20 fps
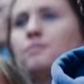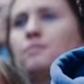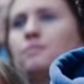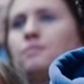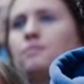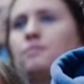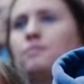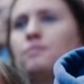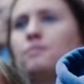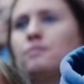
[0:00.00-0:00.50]

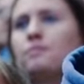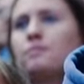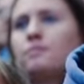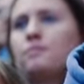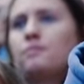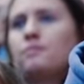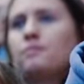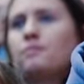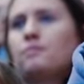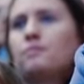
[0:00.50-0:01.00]

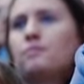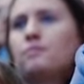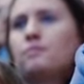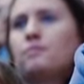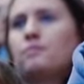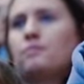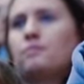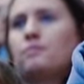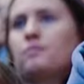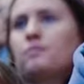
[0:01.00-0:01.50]

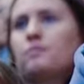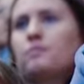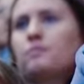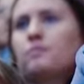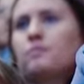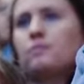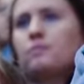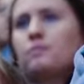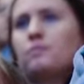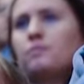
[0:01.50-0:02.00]

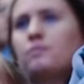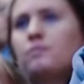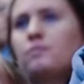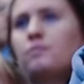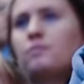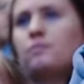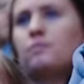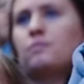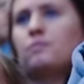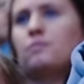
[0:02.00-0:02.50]

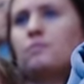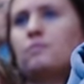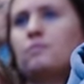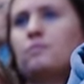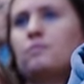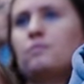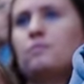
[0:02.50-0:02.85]
No words are spoken by the person on screen.